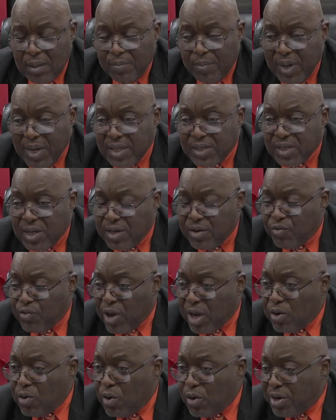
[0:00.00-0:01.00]
placed on the
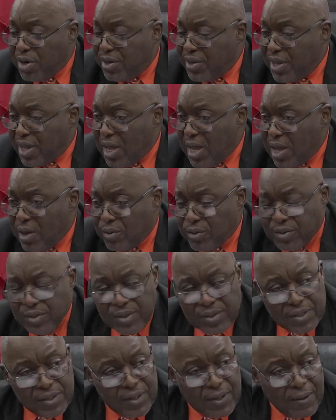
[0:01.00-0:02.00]
record in the
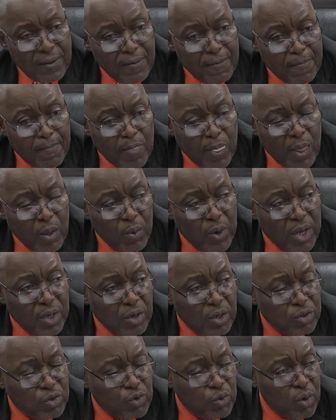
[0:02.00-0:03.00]
House where
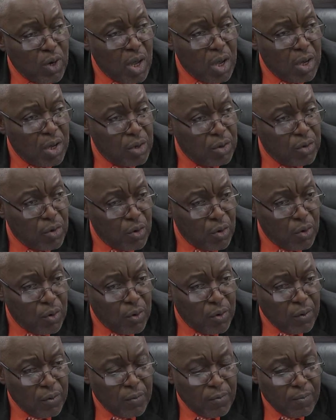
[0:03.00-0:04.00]
not too long
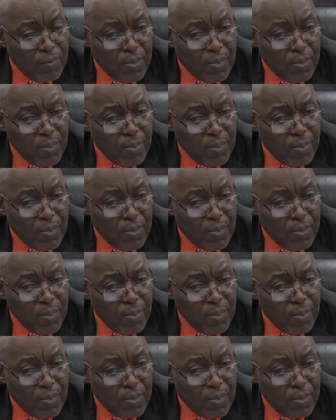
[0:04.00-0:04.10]
ago,